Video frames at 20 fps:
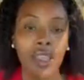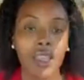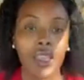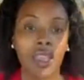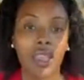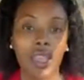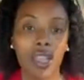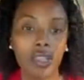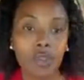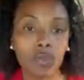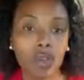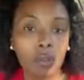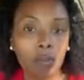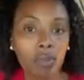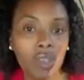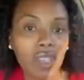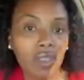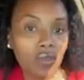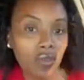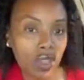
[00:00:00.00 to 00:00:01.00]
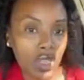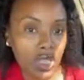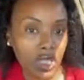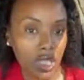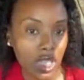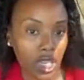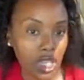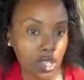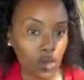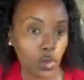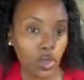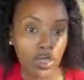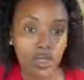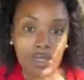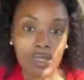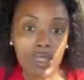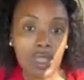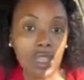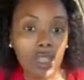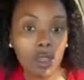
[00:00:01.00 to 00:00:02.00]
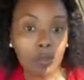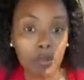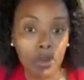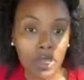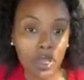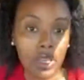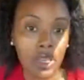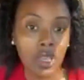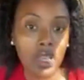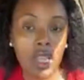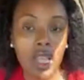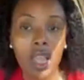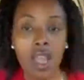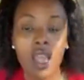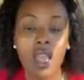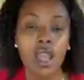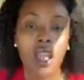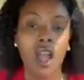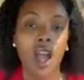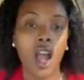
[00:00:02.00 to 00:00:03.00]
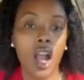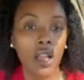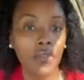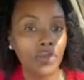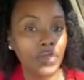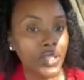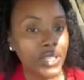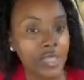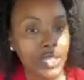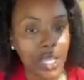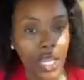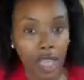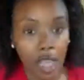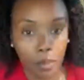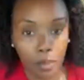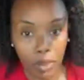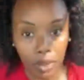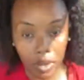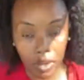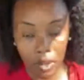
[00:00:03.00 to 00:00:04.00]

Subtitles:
H-1B visas will still be on the table.